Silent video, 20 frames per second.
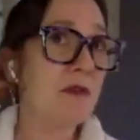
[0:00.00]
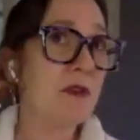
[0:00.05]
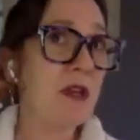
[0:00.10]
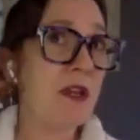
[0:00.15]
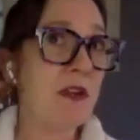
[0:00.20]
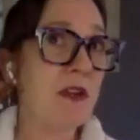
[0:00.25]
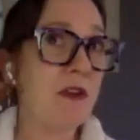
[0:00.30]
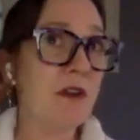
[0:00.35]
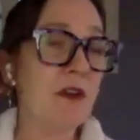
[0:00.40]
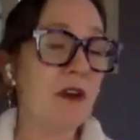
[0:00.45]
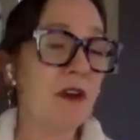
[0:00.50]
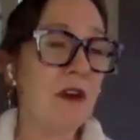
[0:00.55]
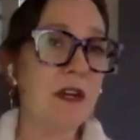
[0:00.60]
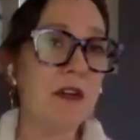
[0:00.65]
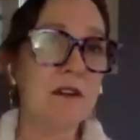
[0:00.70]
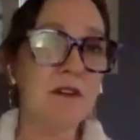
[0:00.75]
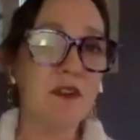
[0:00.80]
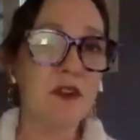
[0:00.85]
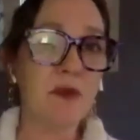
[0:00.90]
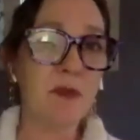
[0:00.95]
here
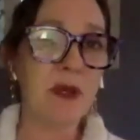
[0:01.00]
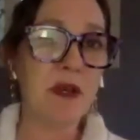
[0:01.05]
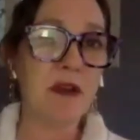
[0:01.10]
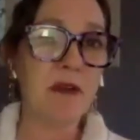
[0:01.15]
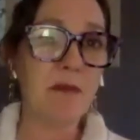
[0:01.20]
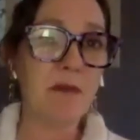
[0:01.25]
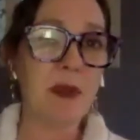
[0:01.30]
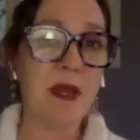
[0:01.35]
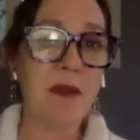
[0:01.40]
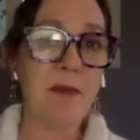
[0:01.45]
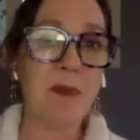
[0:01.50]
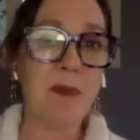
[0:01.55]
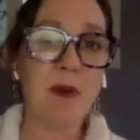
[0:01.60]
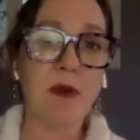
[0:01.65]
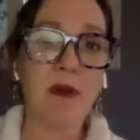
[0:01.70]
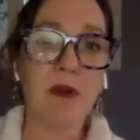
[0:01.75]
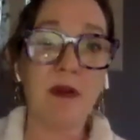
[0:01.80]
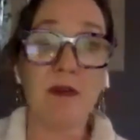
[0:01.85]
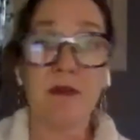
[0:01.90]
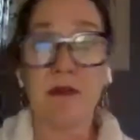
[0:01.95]
and a little bit on
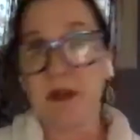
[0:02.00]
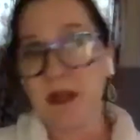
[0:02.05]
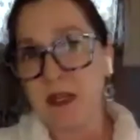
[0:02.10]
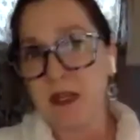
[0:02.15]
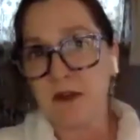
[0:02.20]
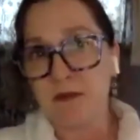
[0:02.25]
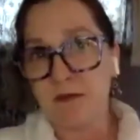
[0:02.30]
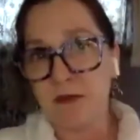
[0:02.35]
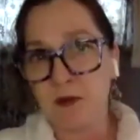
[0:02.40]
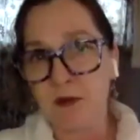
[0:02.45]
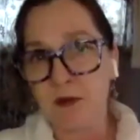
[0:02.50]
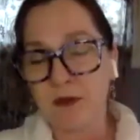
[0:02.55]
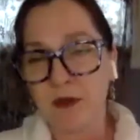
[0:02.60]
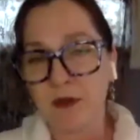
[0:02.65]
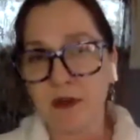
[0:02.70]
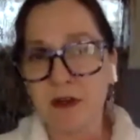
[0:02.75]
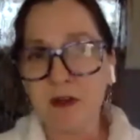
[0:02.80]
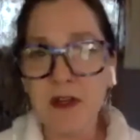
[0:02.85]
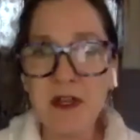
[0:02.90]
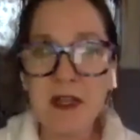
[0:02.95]
paper and in a
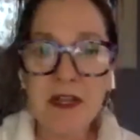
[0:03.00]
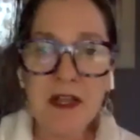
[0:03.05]
folder,